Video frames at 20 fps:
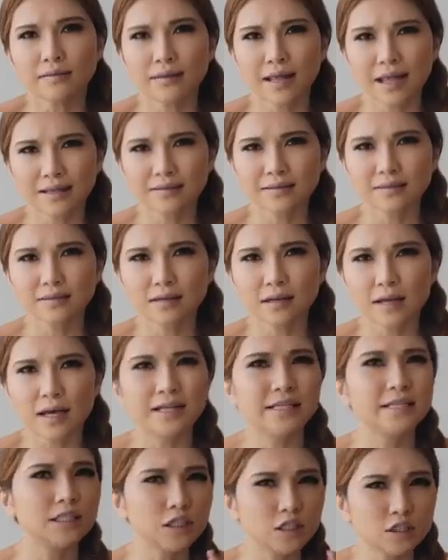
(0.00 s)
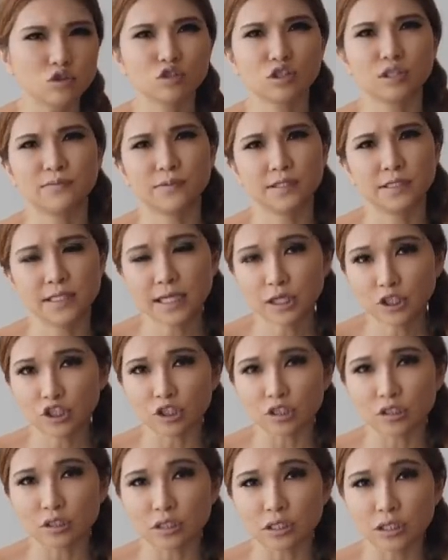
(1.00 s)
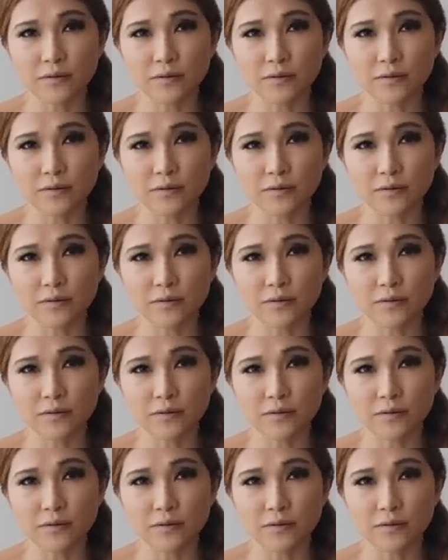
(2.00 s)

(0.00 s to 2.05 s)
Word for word: That's a huge limitation.